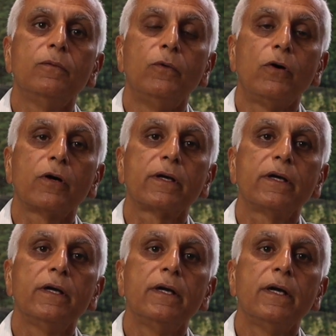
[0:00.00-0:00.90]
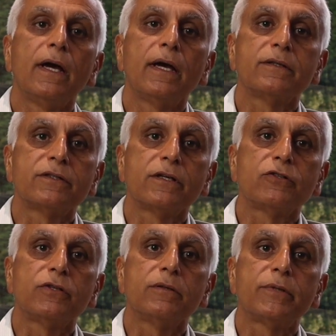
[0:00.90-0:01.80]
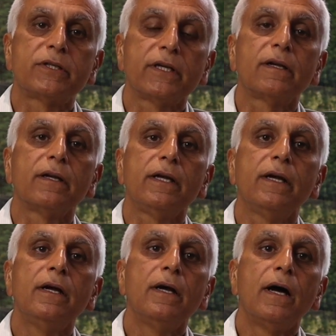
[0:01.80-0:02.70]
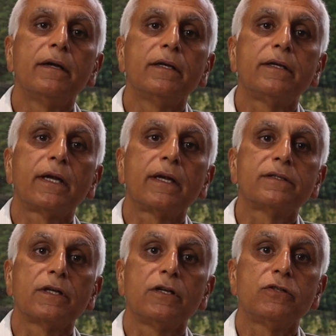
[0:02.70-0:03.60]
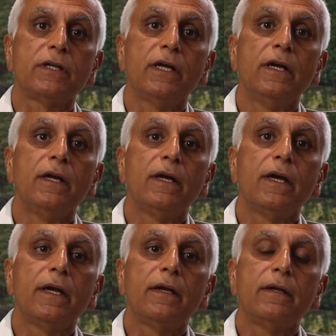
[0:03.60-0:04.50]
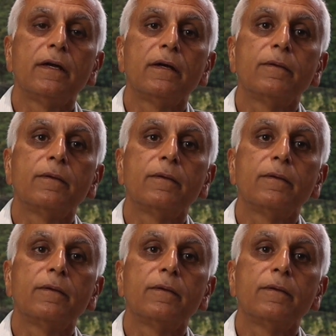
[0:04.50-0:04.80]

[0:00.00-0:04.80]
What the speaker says: walk as a surgeon, particularly undertaking surgery in